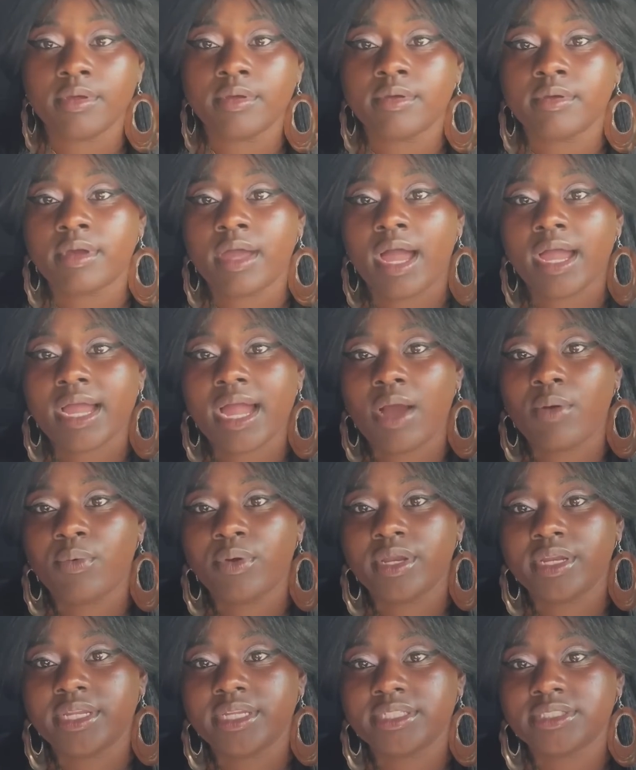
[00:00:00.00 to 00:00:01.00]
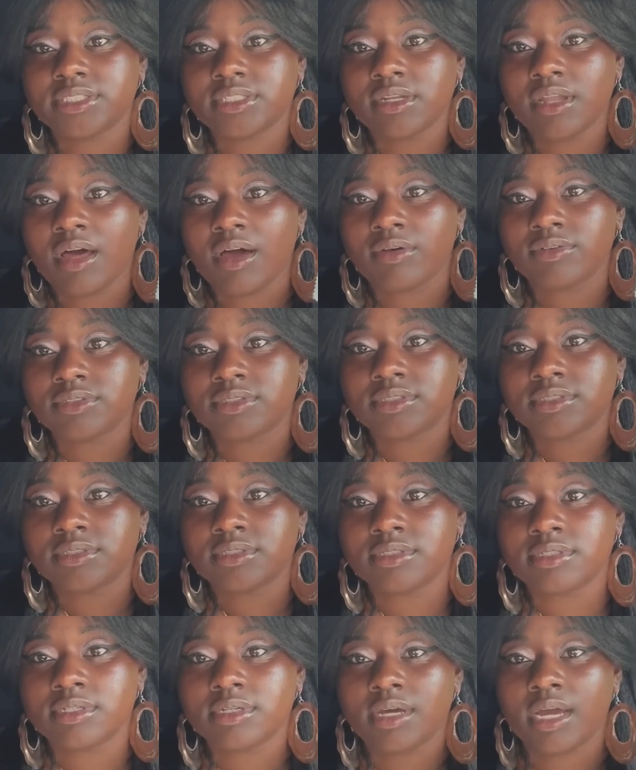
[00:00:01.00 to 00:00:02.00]
I got one of these cloths.
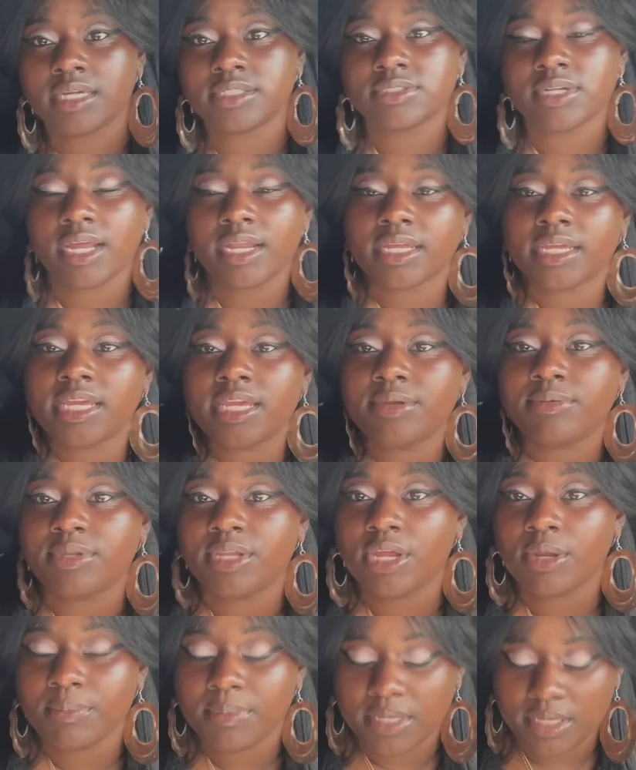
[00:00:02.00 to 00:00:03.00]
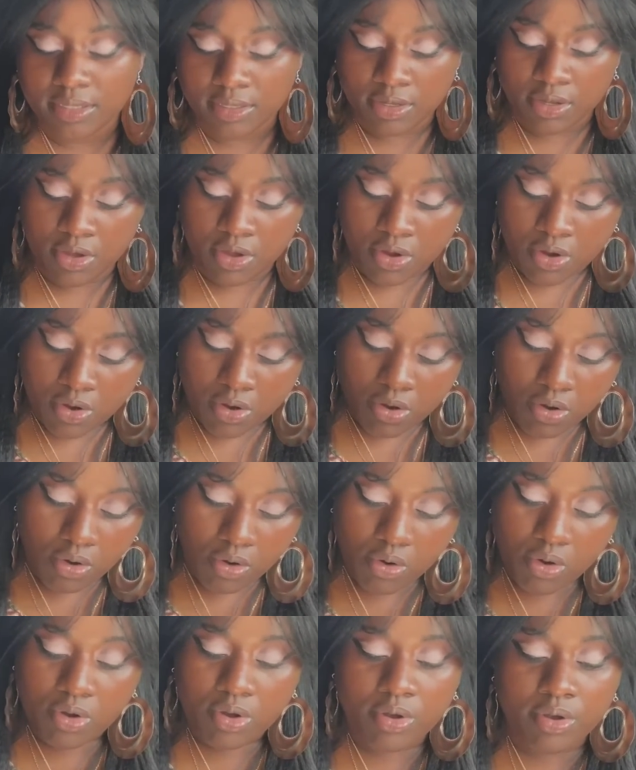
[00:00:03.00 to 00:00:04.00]
I try to keep near me,
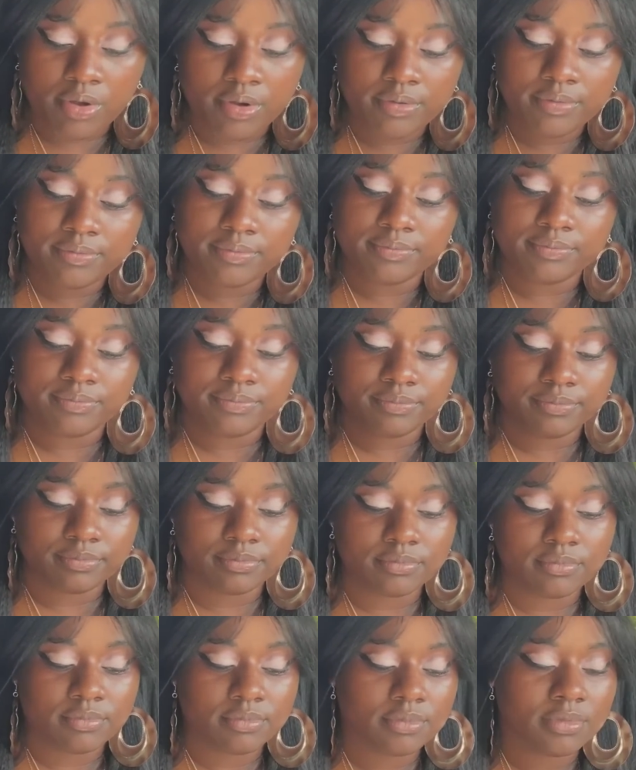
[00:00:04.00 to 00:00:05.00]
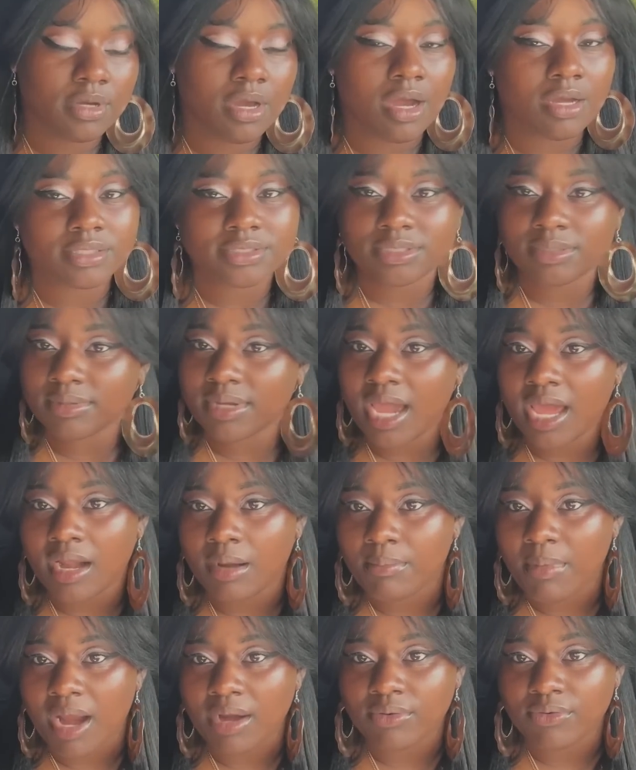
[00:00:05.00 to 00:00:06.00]
or some kind of
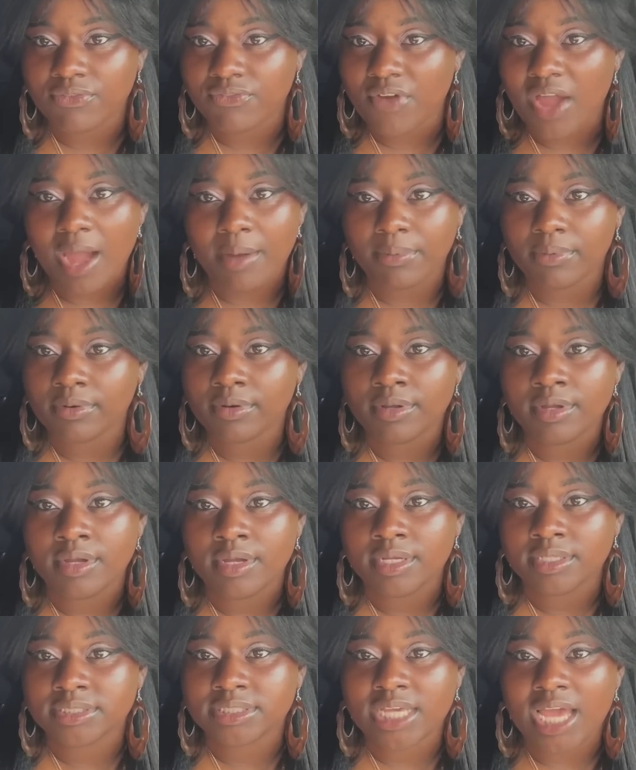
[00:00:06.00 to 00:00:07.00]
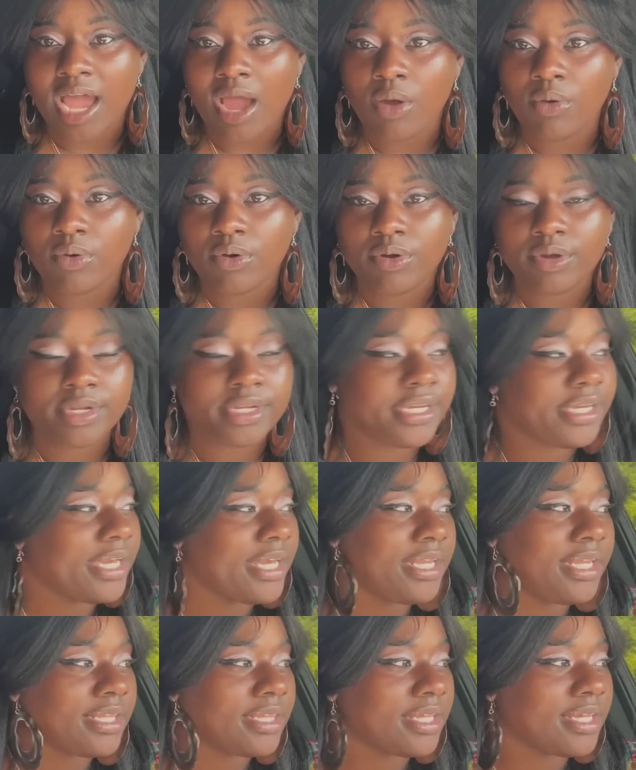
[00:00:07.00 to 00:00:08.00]
microfiber towel or
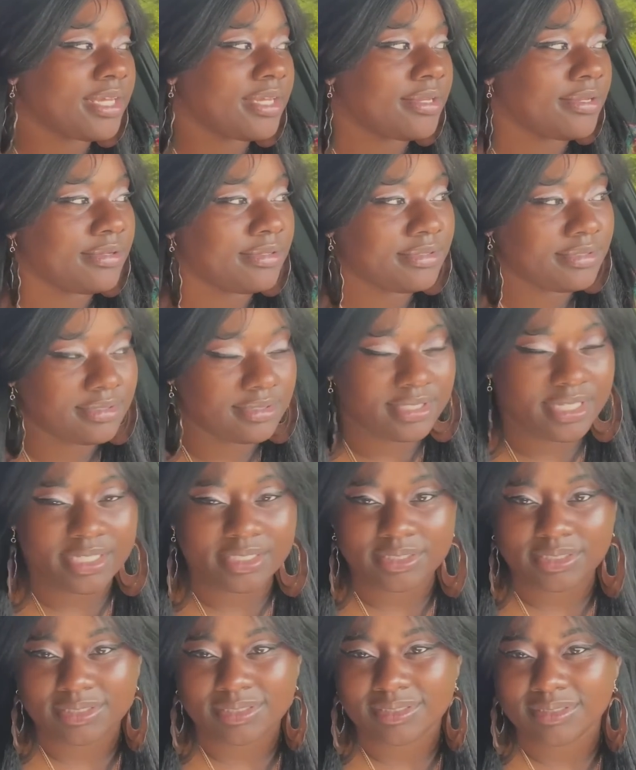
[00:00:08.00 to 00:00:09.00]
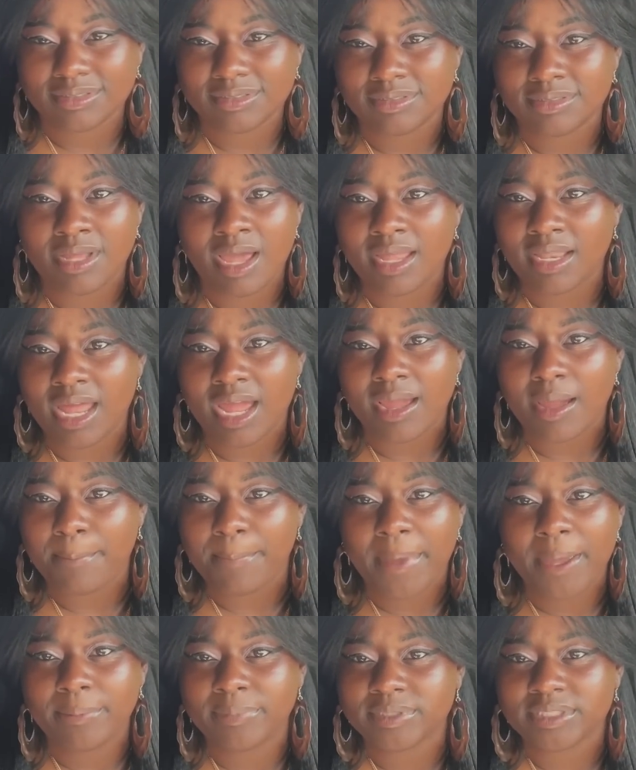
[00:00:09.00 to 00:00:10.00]
anything that's not like
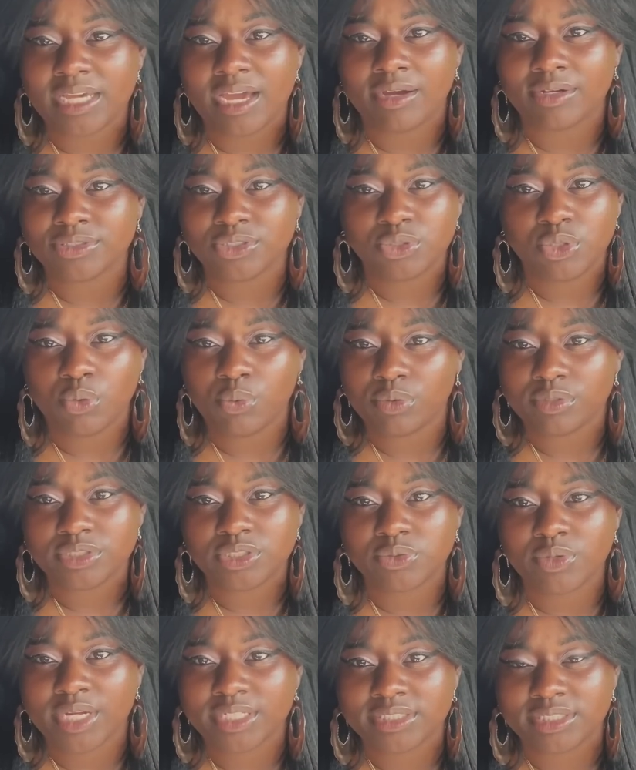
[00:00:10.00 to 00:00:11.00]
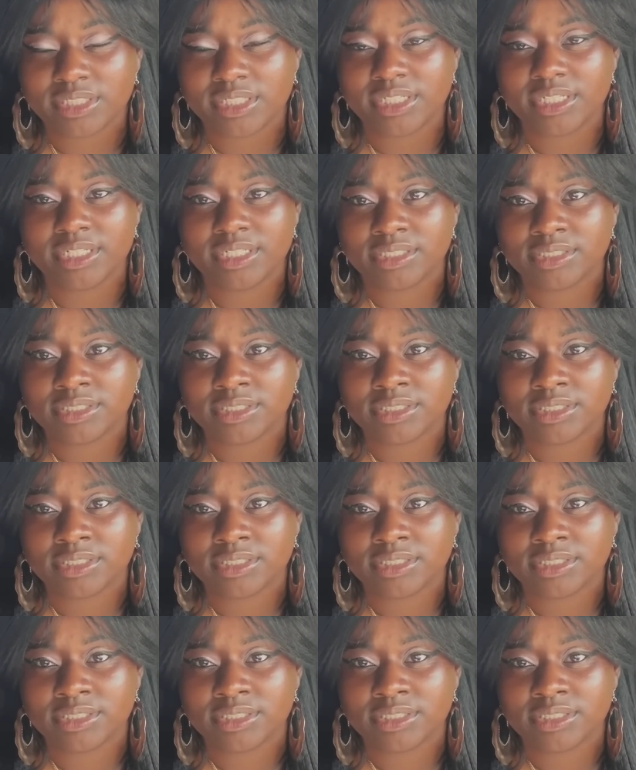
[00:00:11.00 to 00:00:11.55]
paper towel, because you don't want to scratch your lens.